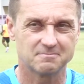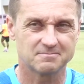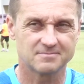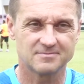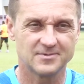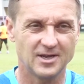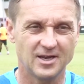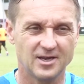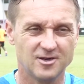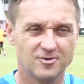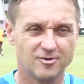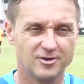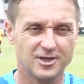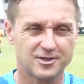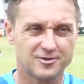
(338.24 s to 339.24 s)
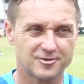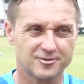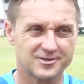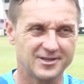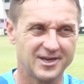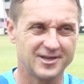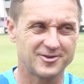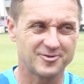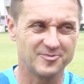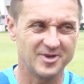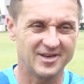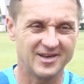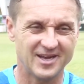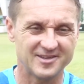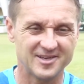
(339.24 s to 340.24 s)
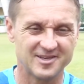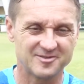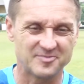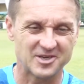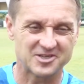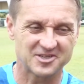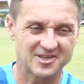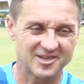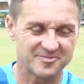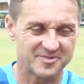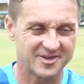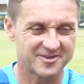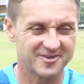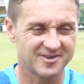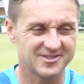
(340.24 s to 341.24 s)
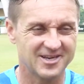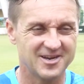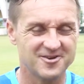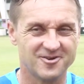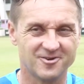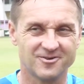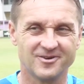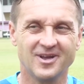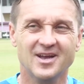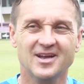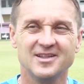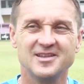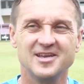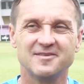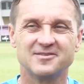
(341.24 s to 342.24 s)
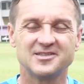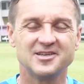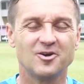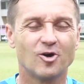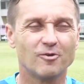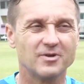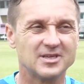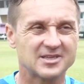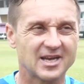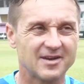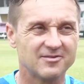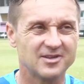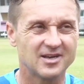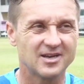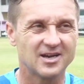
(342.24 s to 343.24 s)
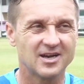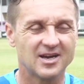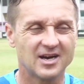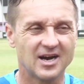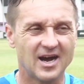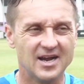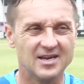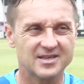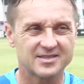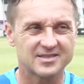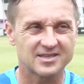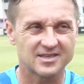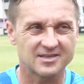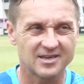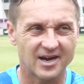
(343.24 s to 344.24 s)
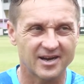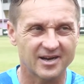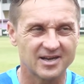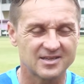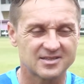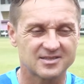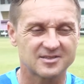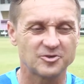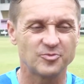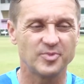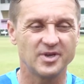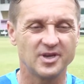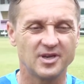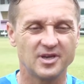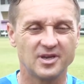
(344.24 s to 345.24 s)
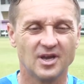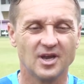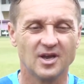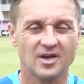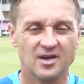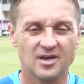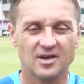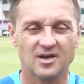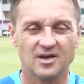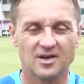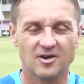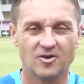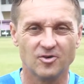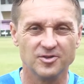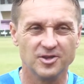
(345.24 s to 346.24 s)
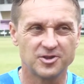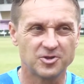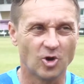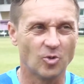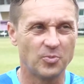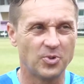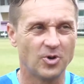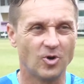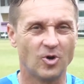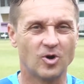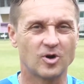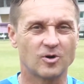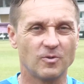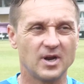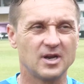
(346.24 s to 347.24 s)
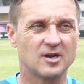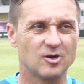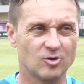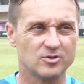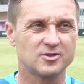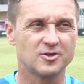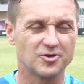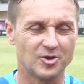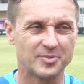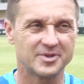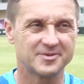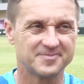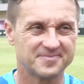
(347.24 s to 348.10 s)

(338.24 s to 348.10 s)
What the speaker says: They no need to say to me nothing specially, because I know TFC always have the highest targets to be on the top or very close to top.